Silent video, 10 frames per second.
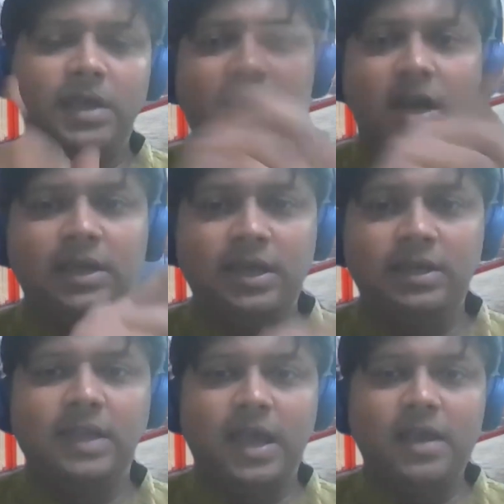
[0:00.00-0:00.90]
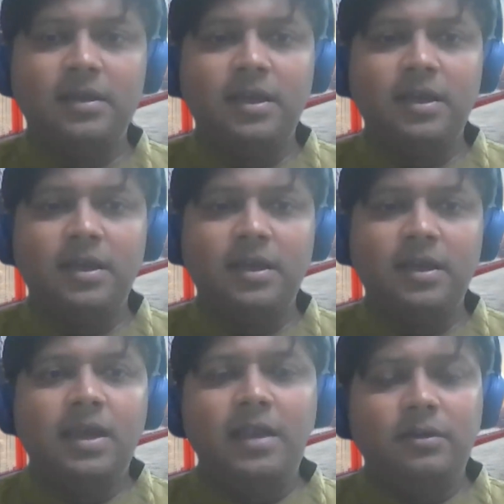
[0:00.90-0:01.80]
So we can target that
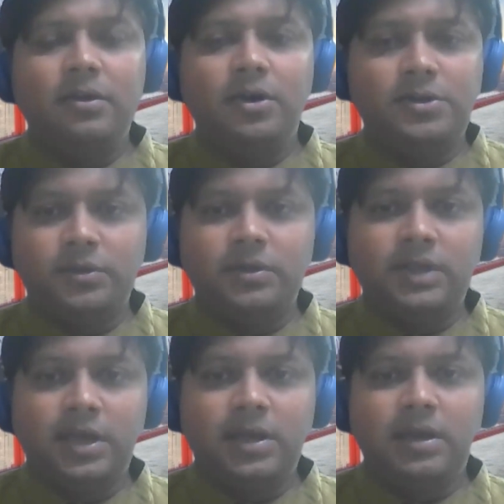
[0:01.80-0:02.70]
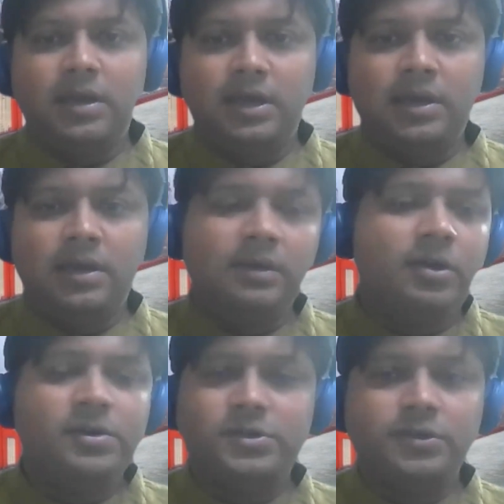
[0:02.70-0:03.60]
and
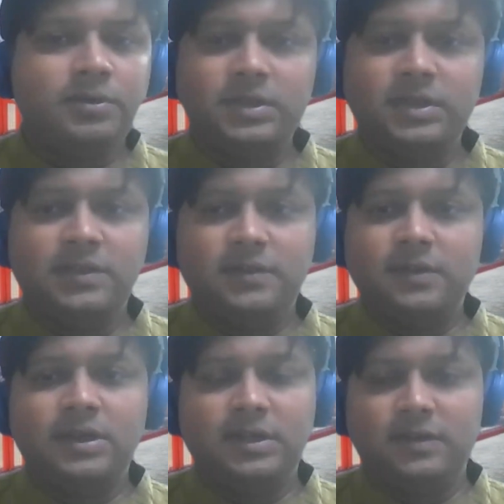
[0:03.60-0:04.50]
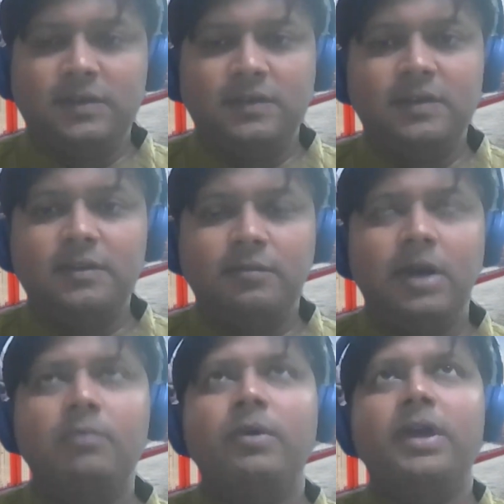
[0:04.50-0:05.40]
control this disease. This is
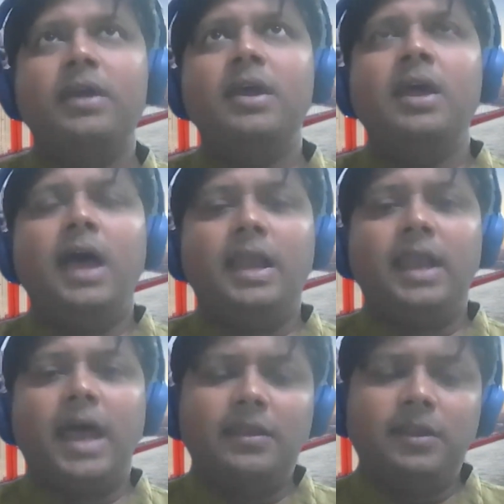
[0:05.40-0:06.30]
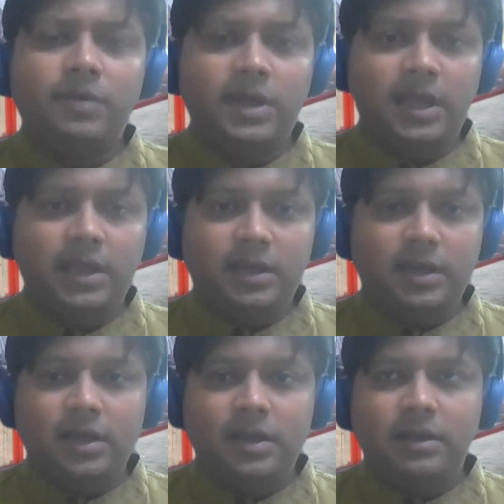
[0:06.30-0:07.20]
one way. And another way, like